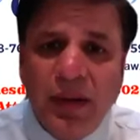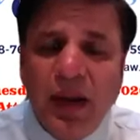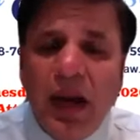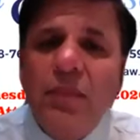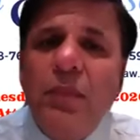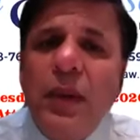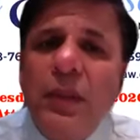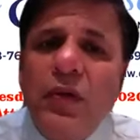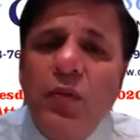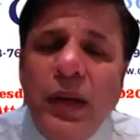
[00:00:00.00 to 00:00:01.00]
And people
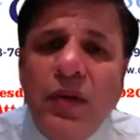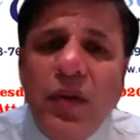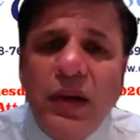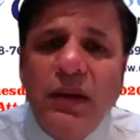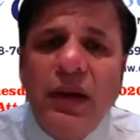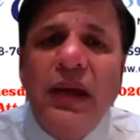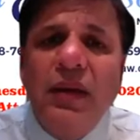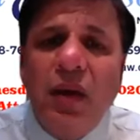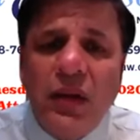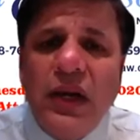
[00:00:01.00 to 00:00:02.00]
who've been on
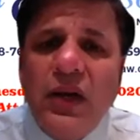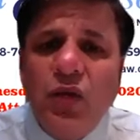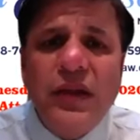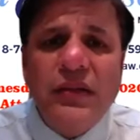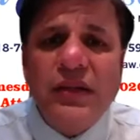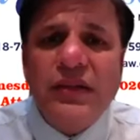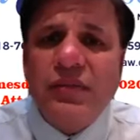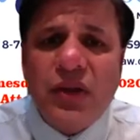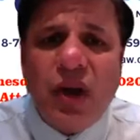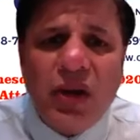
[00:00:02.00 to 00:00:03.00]
E2 visas, they've
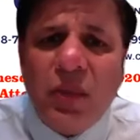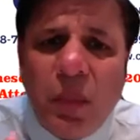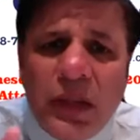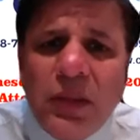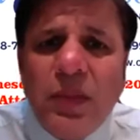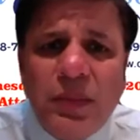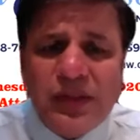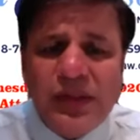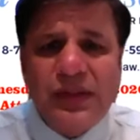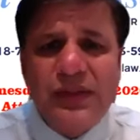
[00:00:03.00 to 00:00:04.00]
started multiple
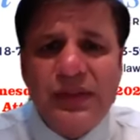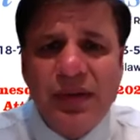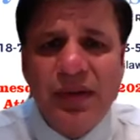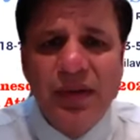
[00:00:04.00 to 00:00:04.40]
businesses.